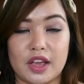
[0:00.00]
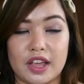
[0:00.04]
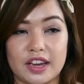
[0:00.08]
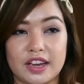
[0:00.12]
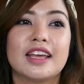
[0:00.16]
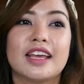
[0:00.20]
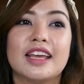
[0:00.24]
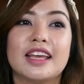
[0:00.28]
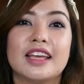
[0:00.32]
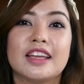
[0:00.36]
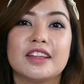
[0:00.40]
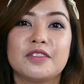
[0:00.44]

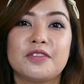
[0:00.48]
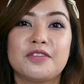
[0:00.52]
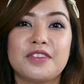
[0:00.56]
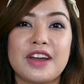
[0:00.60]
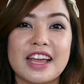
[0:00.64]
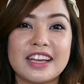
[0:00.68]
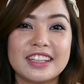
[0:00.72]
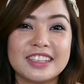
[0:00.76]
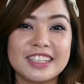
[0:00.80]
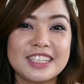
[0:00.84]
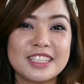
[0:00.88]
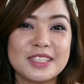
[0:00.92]
And
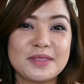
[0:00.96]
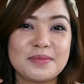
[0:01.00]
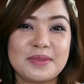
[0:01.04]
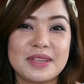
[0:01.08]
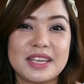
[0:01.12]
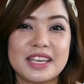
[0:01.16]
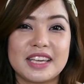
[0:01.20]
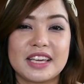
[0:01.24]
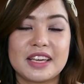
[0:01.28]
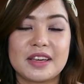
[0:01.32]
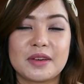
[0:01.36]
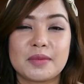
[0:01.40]
frankly
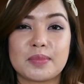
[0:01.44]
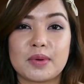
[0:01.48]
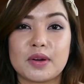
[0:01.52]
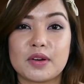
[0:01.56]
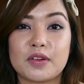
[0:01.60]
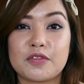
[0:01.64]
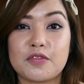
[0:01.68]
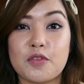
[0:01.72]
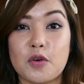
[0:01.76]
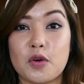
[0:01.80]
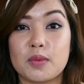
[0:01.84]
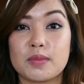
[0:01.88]
speaking,
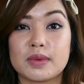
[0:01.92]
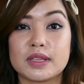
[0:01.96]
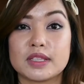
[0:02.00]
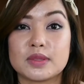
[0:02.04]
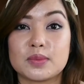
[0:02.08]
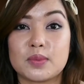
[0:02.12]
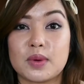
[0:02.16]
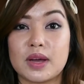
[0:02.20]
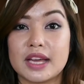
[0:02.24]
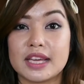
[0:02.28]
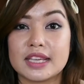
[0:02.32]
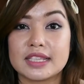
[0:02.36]

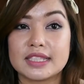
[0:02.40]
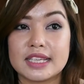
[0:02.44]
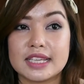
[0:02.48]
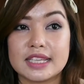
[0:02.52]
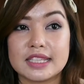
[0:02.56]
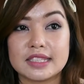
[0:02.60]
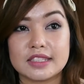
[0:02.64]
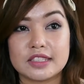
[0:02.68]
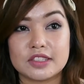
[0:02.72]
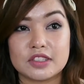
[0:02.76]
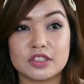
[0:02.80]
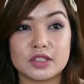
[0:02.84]
performance-wise,
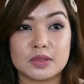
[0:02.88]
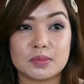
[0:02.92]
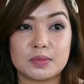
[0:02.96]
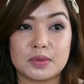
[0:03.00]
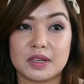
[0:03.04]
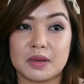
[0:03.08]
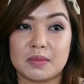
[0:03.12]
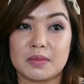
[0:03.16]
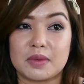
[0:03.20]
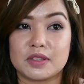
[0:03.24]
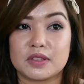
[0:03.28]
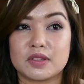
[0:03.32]
it's just
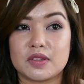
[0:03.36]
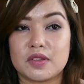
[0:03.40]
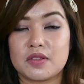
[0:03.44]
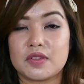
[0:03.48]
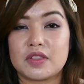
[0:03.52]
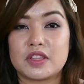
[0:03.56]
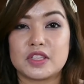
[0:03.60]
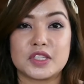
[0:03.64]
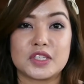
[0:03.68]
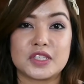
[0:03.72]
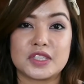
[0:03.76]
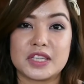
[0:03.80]
pretty much
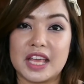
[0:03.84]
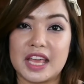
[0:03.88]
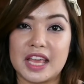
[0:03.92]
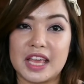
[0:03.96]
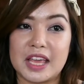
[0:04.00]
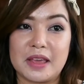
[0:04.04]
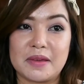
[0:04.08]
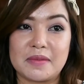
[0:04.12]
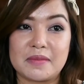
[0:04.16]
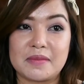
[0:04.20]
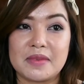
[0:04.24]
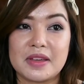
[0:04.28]
the
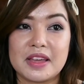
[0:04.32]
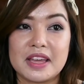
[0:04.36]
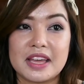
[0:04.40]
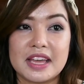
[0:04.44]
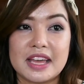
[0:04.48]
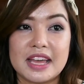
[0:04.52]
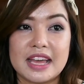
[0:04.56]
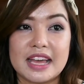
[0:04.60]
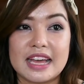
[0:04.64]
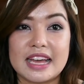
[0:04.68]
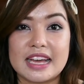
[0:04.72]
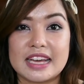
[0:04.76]
same
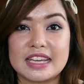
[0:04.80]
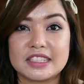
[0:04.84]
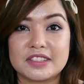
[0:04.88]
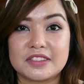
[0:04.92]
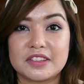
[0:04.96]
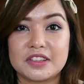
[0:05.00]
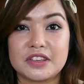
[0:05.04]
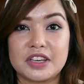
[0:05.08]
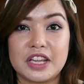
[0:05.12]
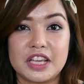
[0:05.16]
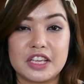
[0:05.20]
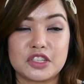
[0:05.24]
as
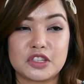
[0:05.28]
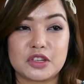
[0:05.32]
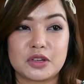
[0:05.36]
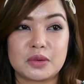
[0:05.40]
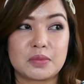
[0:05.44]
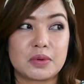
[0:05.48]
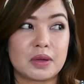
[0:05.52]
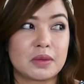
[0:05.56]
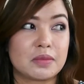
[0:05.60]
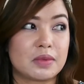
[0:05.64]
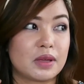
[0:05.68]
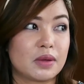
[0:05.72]
the Nature
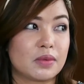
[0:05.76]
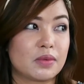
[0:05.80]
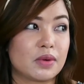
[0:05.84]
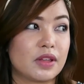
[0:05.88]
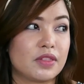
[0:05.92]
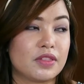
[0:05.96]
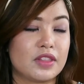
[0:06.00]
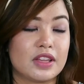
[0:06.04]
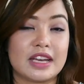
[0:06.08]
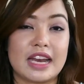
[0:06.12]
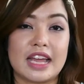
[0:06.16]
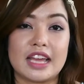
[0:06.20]
Republic
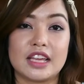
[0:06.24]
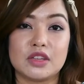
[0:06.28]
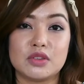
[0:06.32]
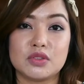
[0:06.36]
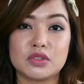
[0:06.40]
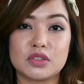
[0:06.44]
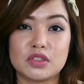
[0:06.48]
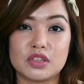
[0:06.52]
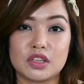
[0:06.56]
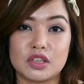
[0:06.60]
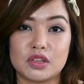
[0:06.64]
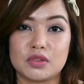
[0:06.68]
one that I
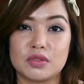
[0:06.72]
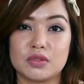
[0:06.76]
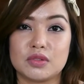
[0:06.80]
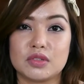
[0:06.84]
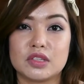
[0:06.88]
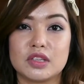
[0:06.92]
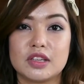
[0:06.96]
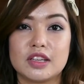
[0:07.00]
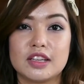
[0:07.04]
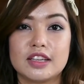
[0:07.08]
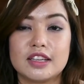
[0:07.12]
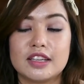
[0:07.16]
used to use.